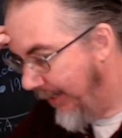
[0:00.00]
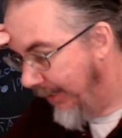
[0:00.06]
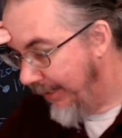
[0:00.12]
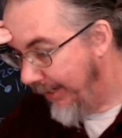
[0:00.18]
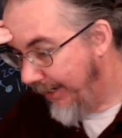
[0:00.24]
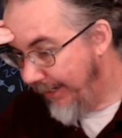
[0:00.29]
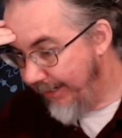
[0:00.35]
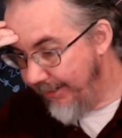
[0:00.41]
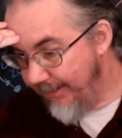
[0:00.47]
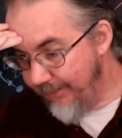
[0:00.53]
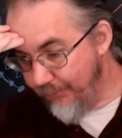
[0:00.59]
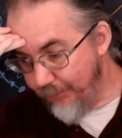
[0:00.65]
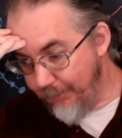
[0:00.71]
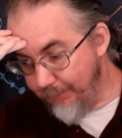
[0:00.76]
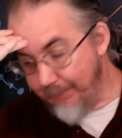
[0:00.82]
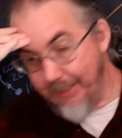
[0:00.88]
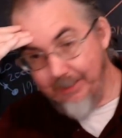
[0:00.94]
and
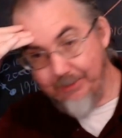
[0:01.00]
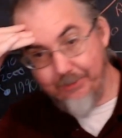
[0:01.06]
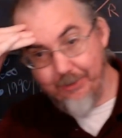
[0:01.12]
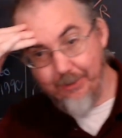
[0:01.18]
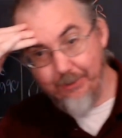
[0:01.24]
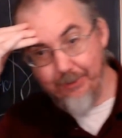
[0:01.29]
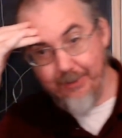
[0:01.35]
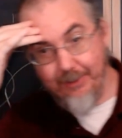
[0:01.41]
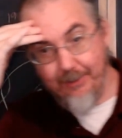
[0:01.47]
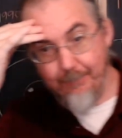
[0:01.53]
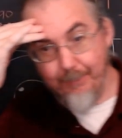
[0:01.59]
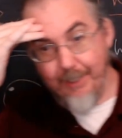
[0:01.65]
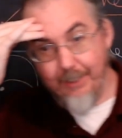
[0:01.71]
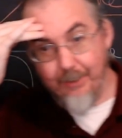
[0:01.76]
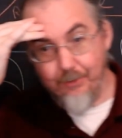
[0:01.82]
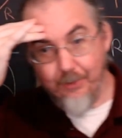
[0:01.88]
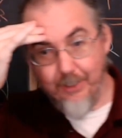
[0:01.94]
with banks going
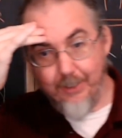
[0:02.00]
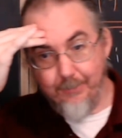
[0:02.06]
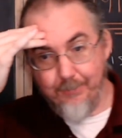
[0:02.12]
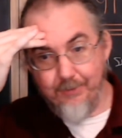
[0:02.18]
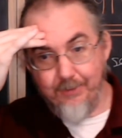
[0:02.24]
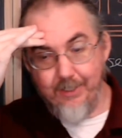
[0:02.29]
bankrupt,